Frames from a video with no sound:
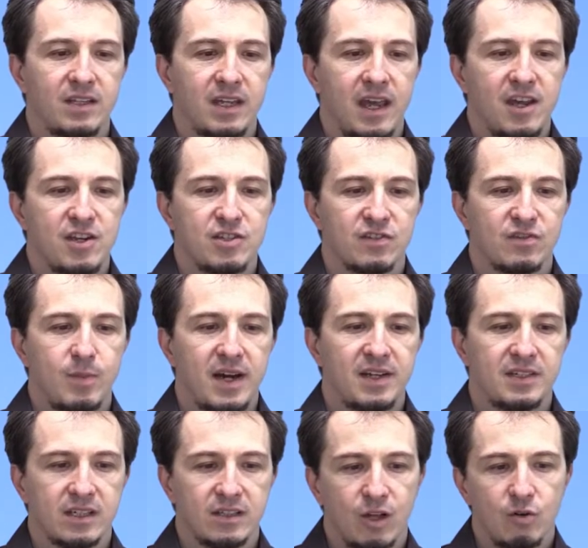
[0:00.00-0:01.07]
the age of
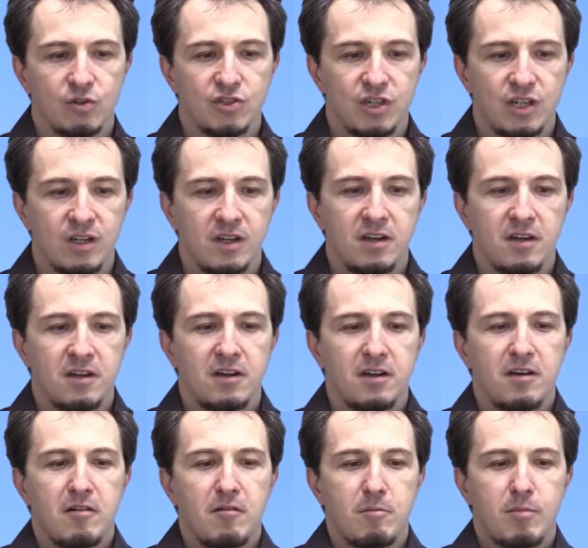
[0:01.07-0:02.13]
biotechnology,
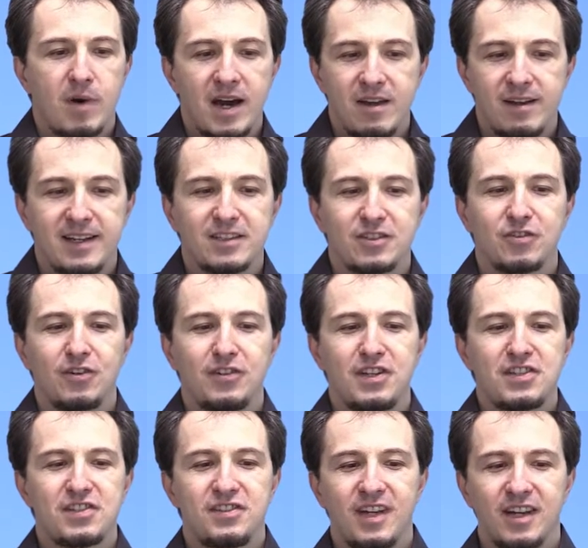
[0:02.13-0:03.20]

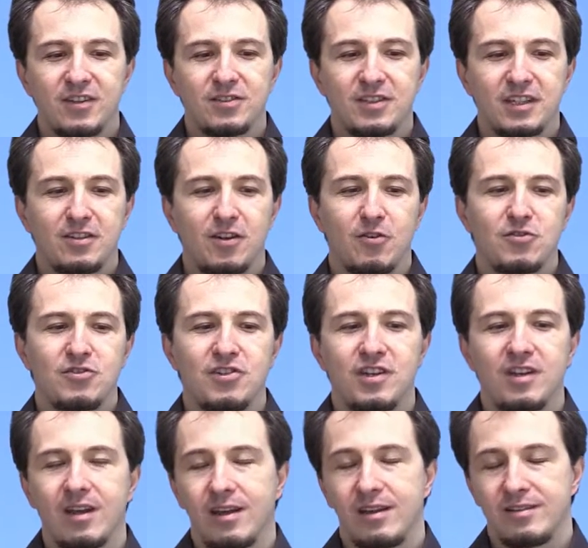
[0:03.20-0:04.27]
bioelectronics,
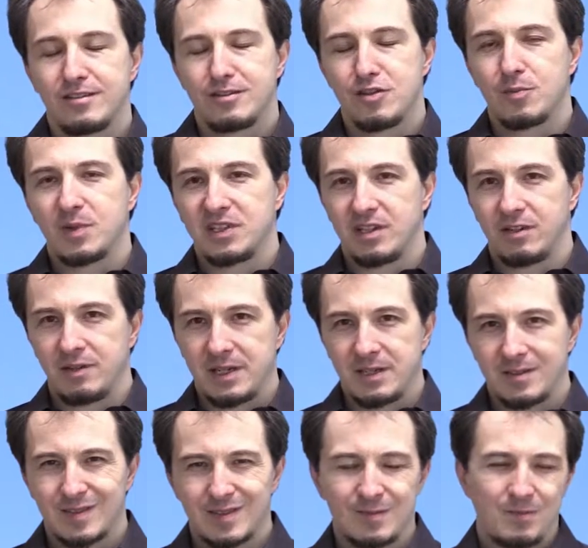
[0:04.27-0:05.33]
nanotechnology, and new
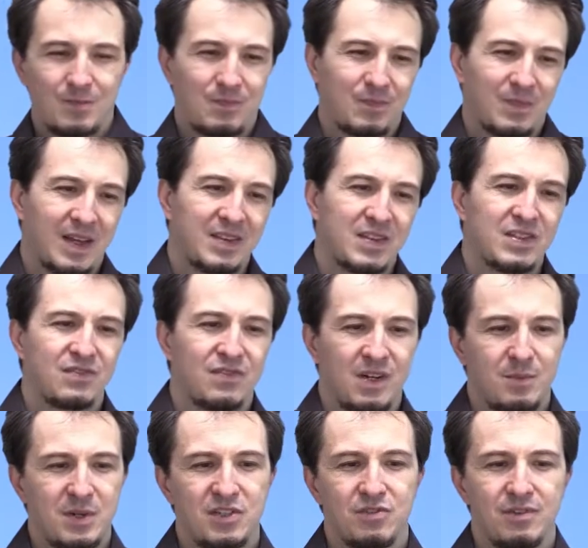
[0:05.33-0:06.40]
materials. That is
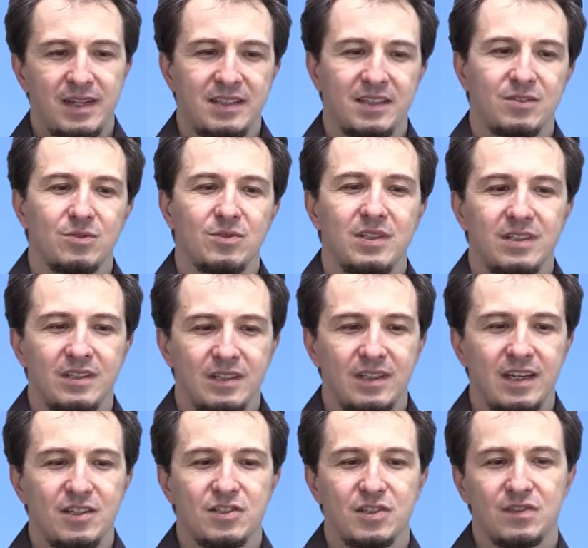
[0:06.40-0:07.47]
very much related to
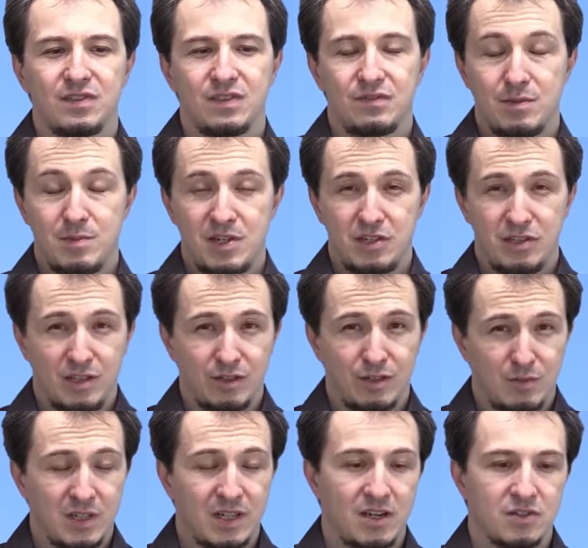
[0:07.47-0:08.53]
the age of information
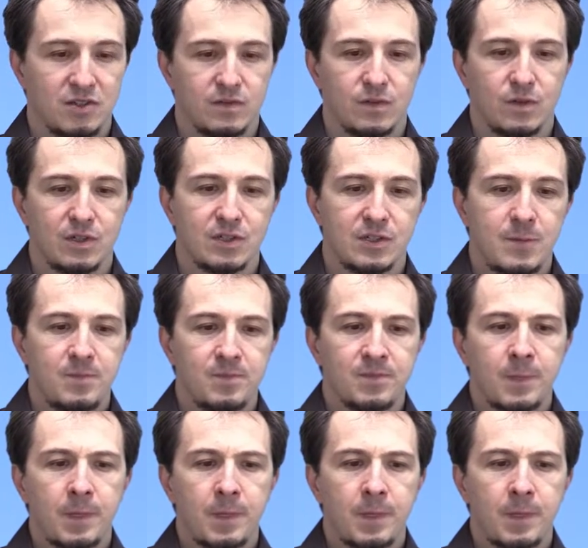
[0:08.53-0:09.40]
telecommunication, of course.